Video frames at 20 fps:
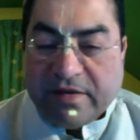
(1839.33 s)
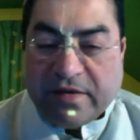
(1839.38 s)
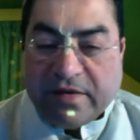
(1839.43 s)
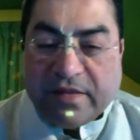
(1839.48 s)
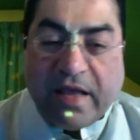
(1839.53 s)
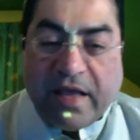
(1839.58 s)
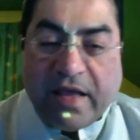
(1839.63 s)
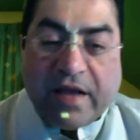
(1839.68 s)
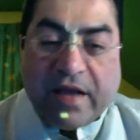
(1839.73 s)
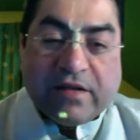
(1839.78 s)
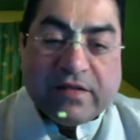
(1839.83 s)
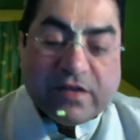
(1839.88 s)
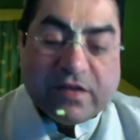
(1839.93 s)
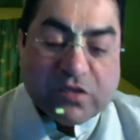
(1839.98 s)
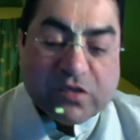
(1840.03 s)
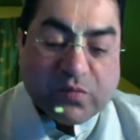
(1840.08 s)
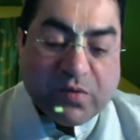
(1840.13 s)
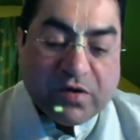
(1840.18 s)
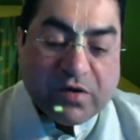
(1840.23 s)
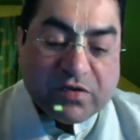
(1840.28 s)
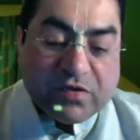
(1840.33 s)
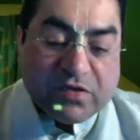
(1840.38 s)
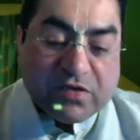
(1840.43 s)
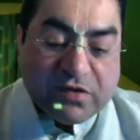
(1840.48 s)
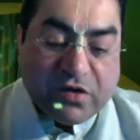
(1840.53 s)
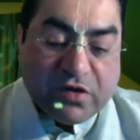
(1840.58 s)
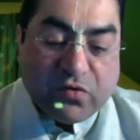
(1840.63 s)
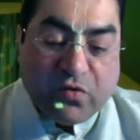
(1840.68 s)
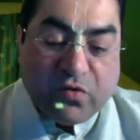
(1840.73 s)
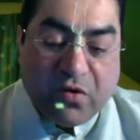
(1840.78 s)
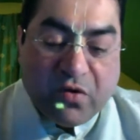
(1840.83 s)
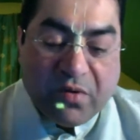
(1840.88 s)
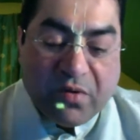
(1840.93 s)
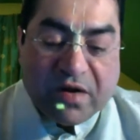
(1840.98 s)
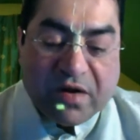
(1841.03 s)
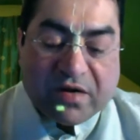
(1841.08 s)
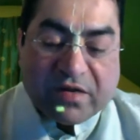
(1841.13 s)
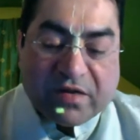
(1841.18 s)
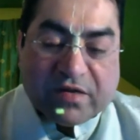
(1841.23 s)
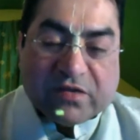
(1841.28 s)
that this person, or whoever
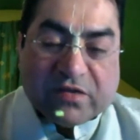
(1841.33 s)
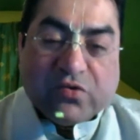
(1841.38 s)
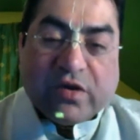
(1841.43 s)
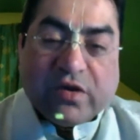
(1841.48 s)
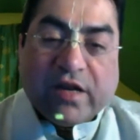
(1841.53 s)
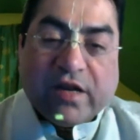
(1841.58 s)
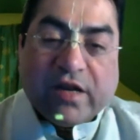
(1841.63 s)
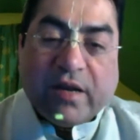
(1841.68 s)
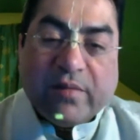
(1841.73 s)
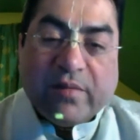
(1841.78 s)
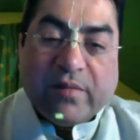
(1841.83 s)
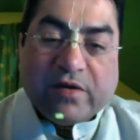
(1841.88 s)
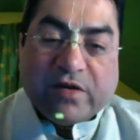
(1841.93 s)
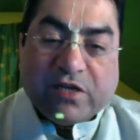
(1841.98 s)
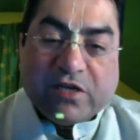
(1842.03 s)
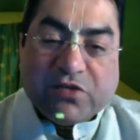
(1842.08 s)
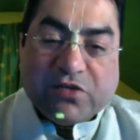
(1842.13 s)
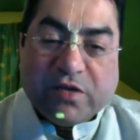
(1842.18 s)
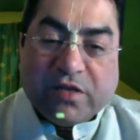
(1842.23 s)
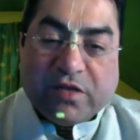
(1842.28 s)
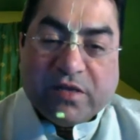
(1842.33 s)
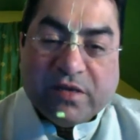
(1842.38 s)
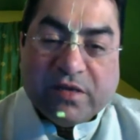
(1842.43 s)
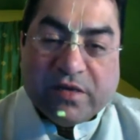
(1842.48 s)
it is, who can come in touch with